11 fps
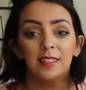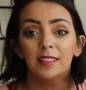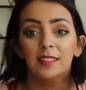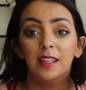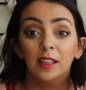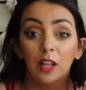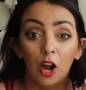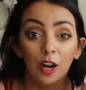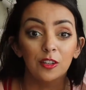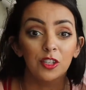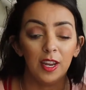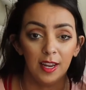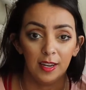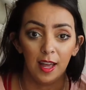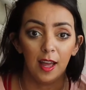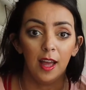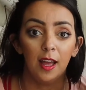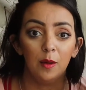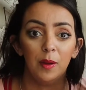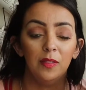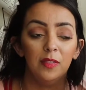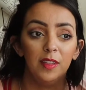This is the large Anna,
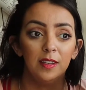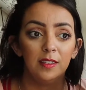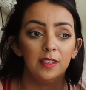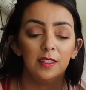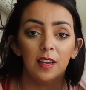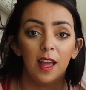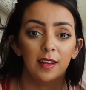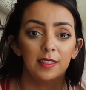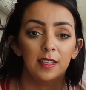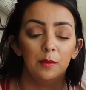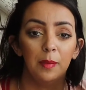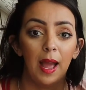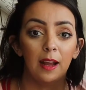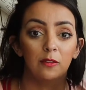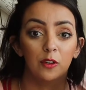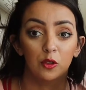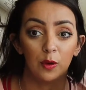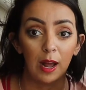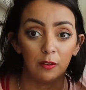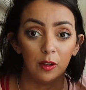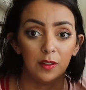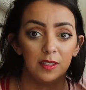um, and this is an excellent bag for travel.